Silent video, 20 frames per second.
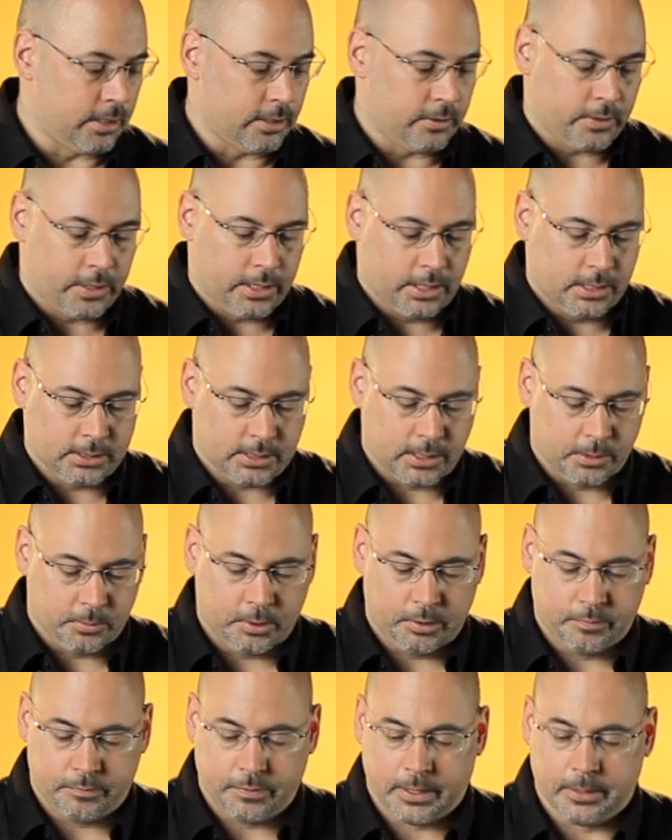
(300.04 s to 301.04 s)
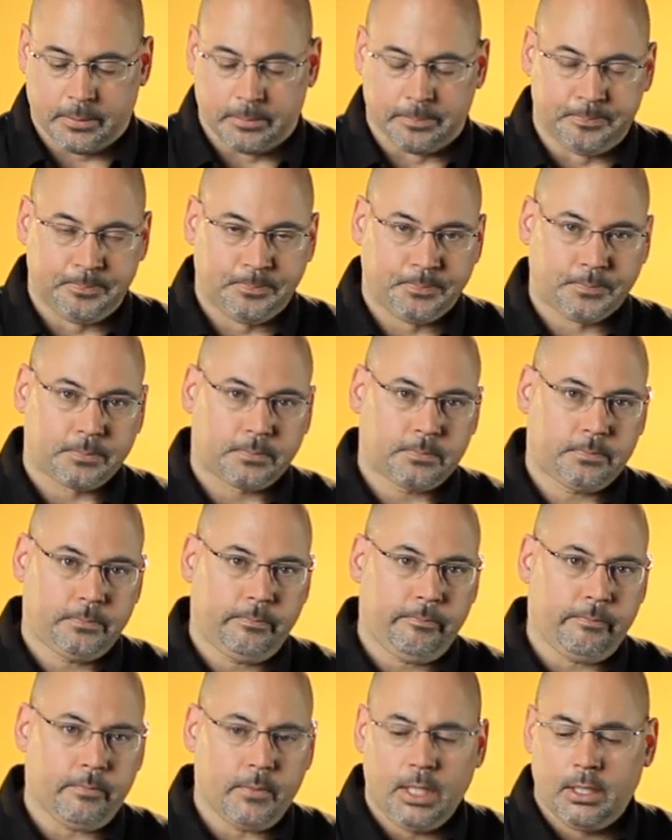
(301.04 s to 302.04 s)
of the other things that we've
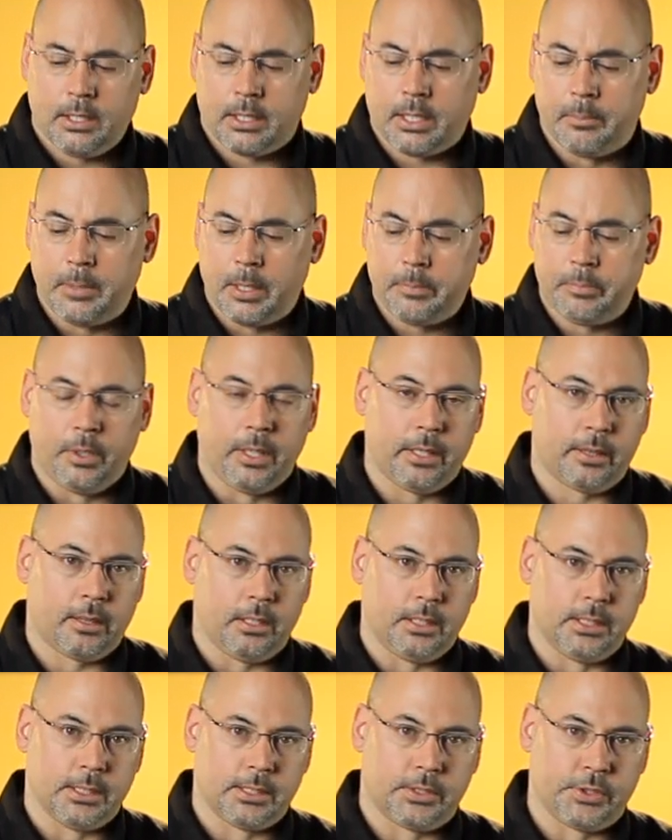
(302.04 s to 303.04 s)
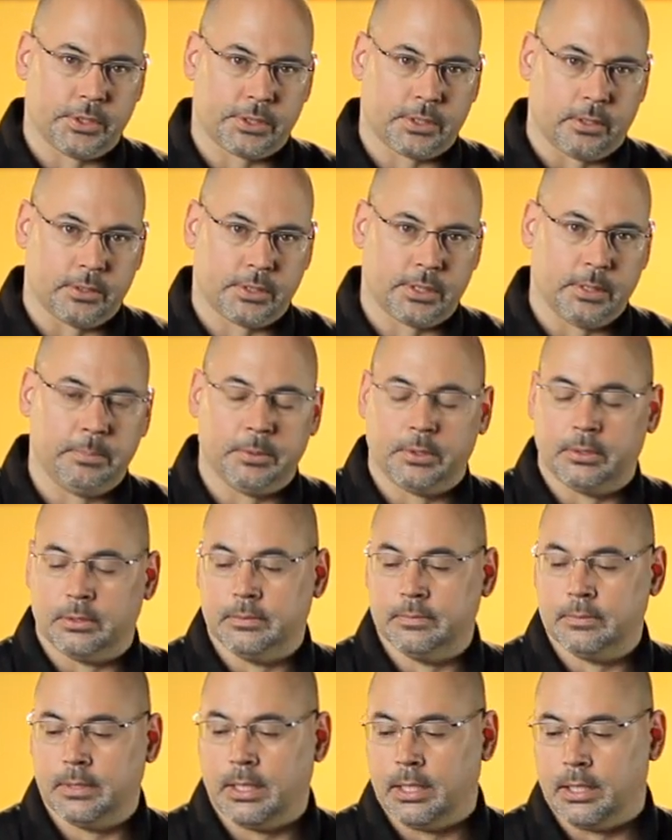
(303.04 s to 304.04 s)
come up with is just our
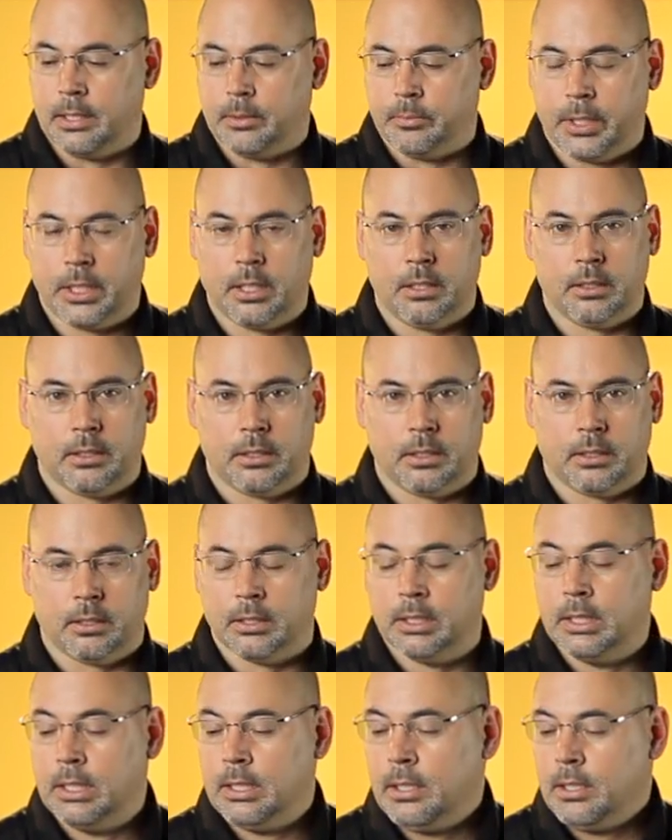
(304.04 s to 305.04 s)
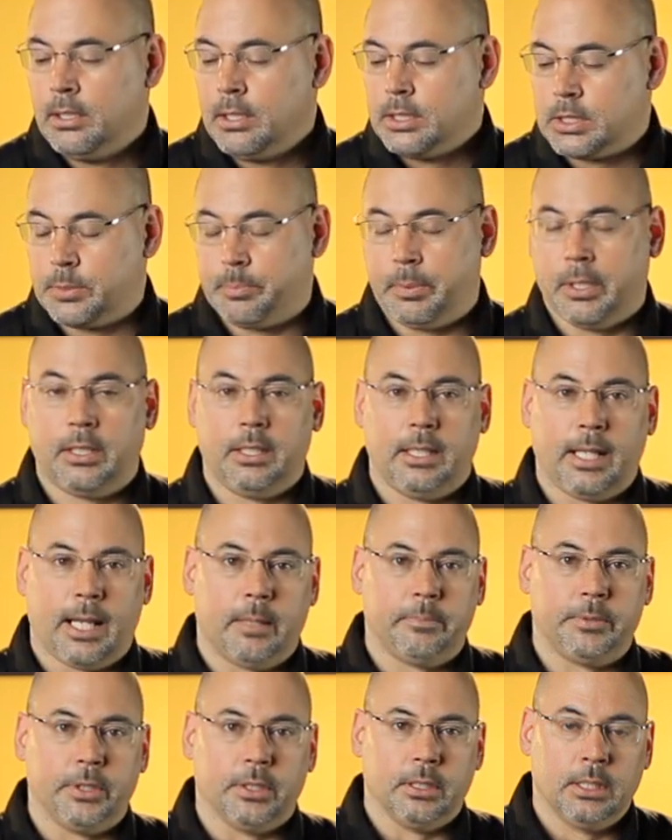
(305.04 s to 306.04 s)
simple, we call it our Spud
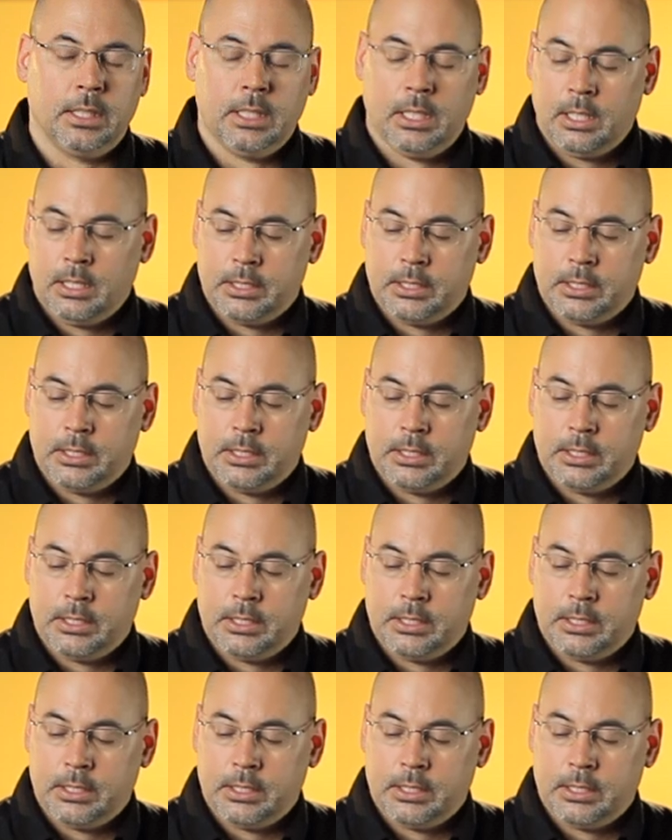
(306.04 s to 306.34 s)
Adapter.